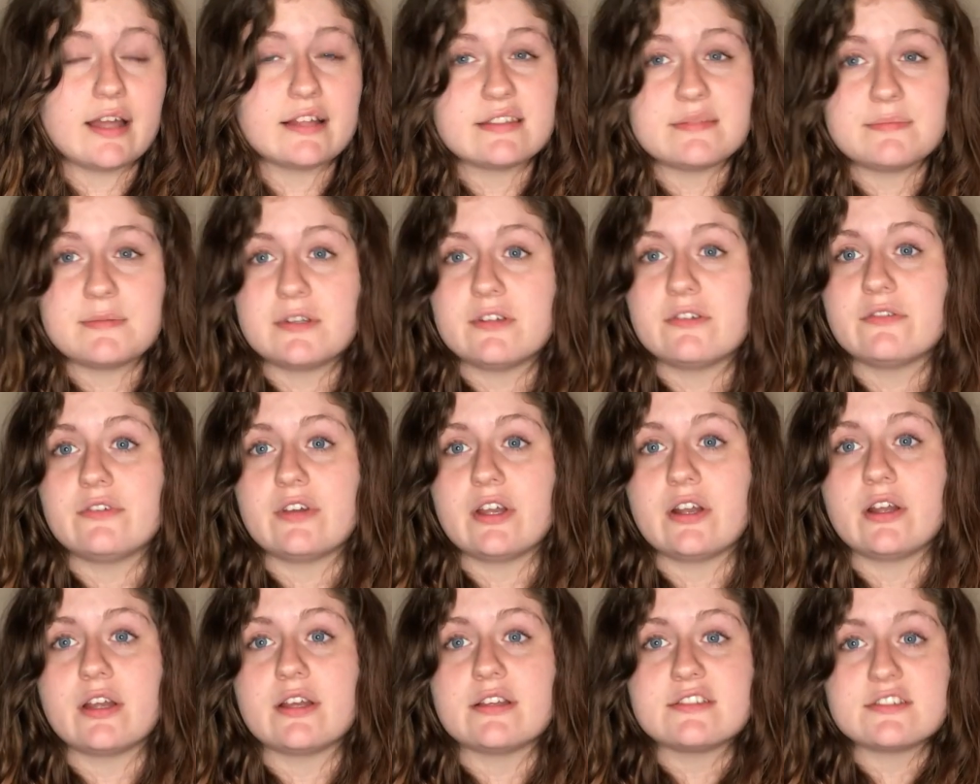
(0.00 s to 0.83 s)
it's been a
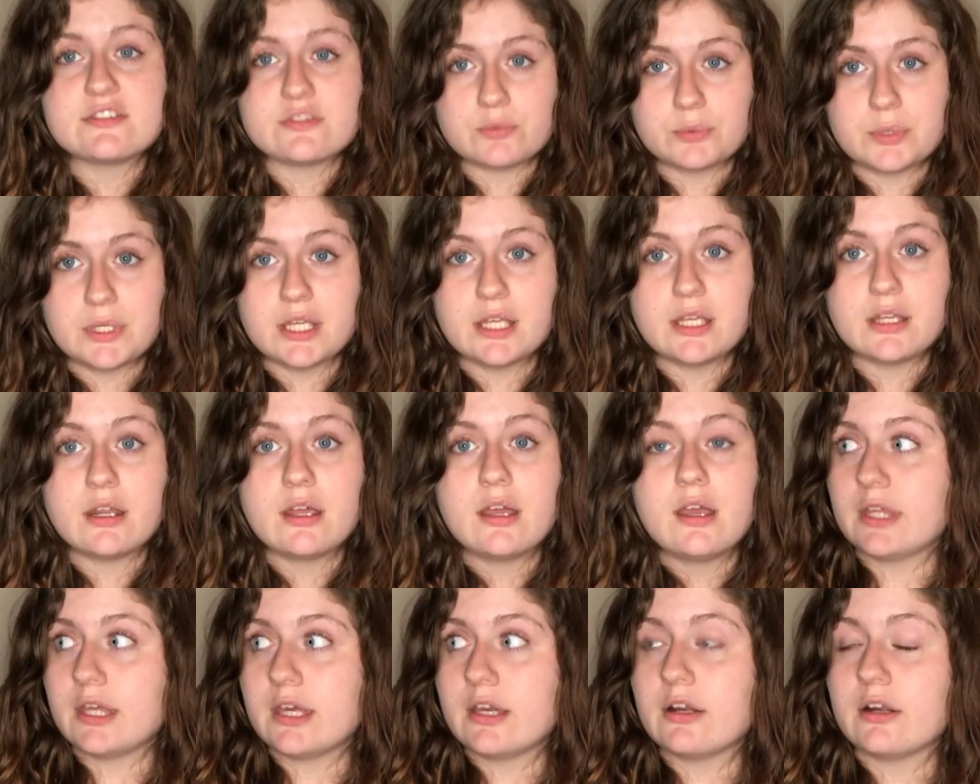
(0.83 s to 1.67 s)
very sweet
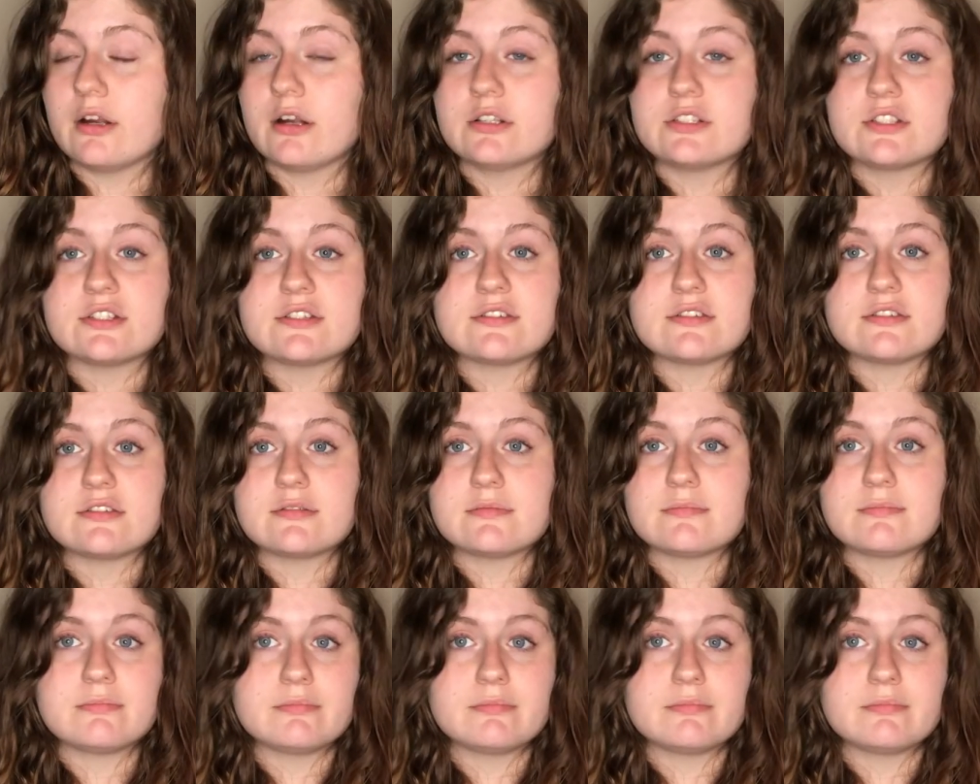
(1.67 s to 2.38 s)
year, just